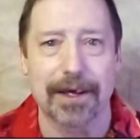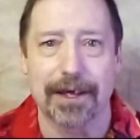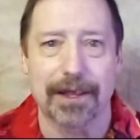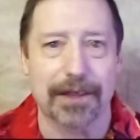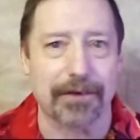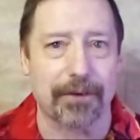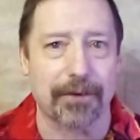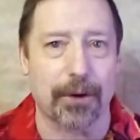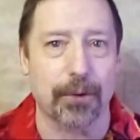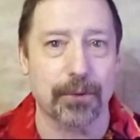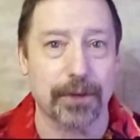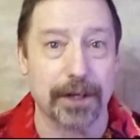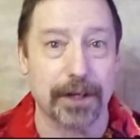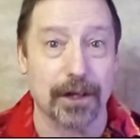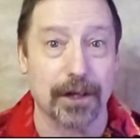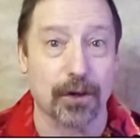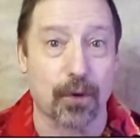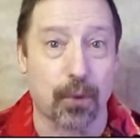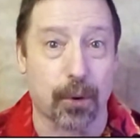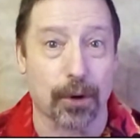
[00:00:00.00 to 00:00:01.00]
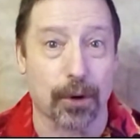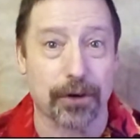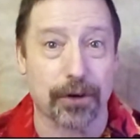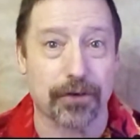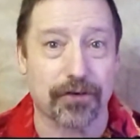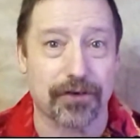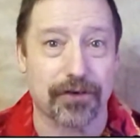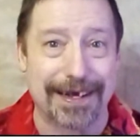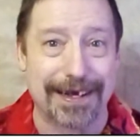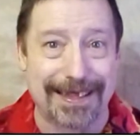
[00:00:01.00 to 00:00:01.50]
their own little
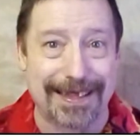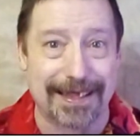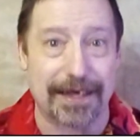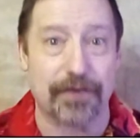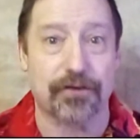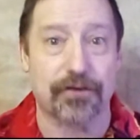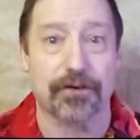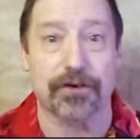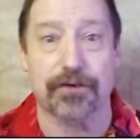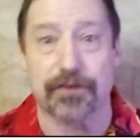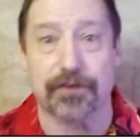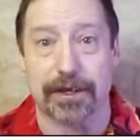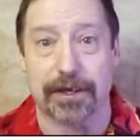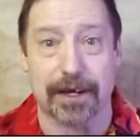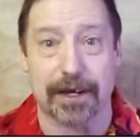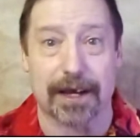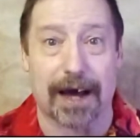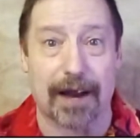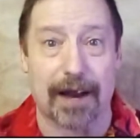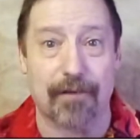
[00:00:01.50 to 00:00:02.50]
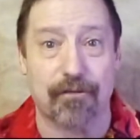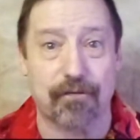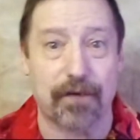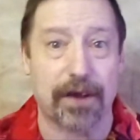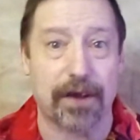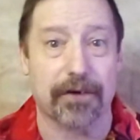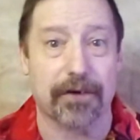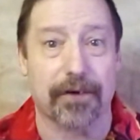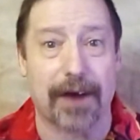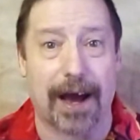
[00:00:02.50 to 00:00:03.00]
quirks and glitches that you got to
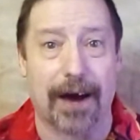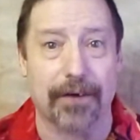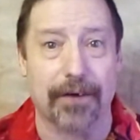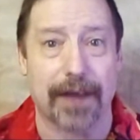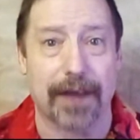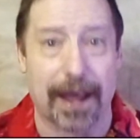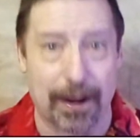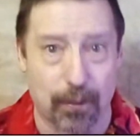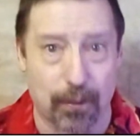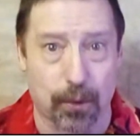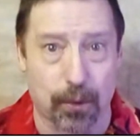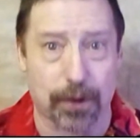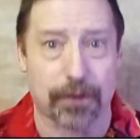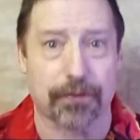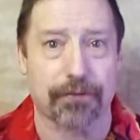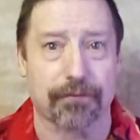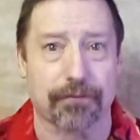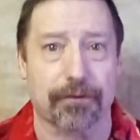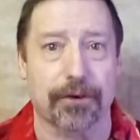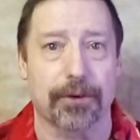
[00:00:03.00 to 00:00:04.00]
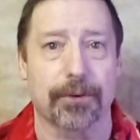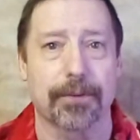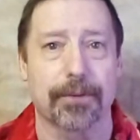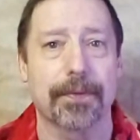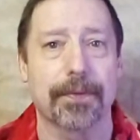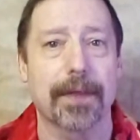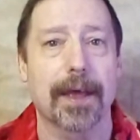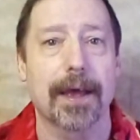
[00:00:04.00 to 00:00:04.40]
figure out and work through.